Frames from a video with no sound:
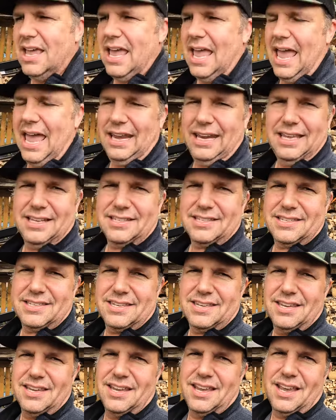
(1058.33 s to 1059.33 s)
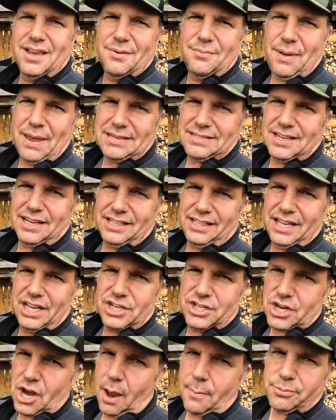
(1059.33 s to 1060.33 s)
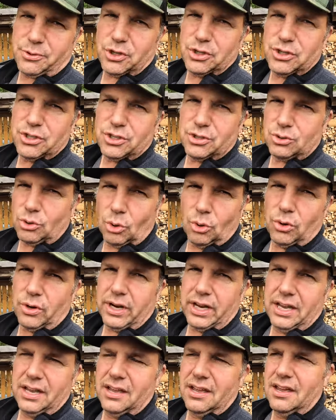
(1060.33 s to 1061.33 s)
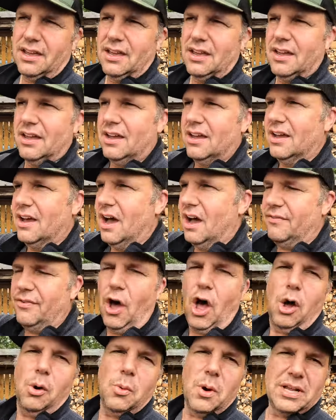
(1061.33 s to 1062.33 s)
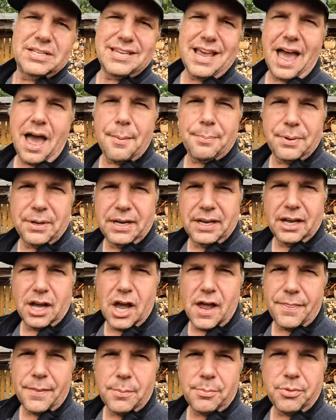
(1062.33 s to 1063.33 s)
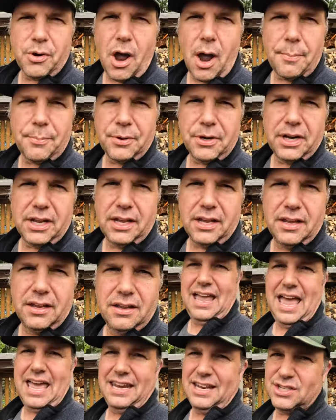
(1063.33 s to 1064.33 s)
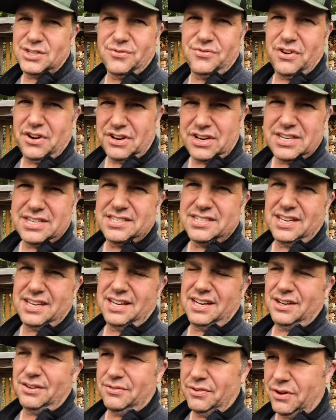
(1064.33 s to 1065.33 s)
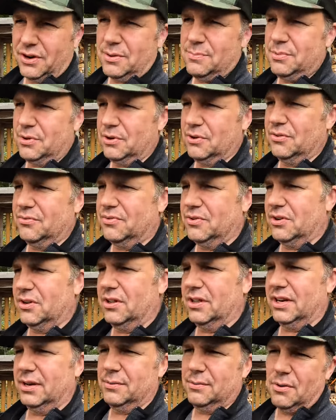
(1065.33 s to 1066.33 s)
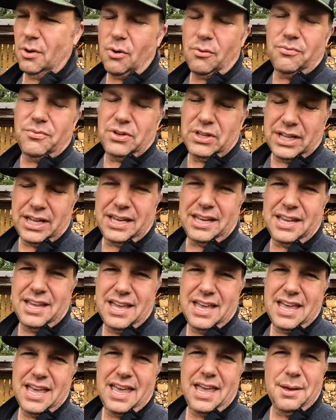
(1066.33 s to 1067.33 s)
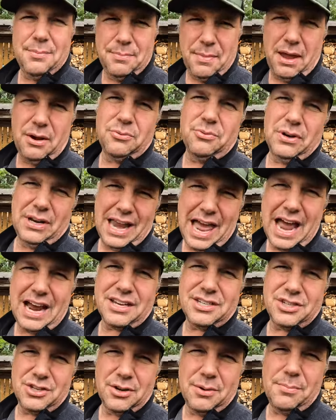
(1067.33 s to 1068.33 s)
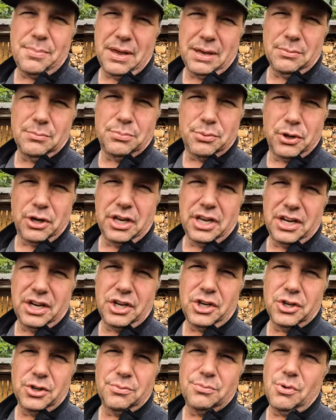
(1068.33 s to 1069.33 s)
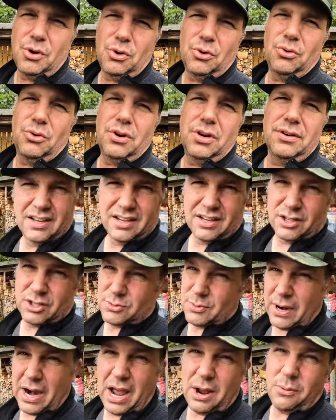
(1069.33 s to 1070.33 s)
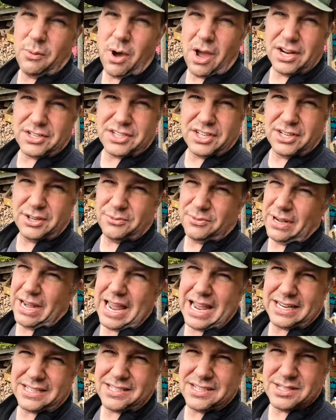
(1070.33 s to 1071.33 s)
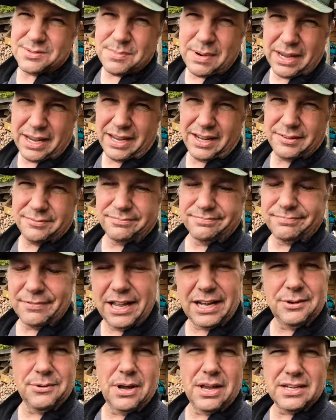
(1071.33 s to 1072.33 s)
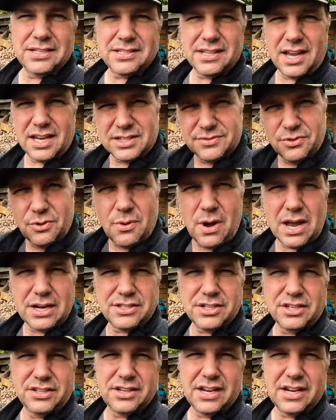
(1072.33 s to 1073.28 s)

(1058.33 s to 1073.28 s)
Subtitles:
And it's basically a chaptered story of all what's happening on the property. And it's very scenic, very beautiful, and hopefully it may relax you a bit and put you in a good mood. Because when I watch it, it relaxes me. Anyways, thanks for watching.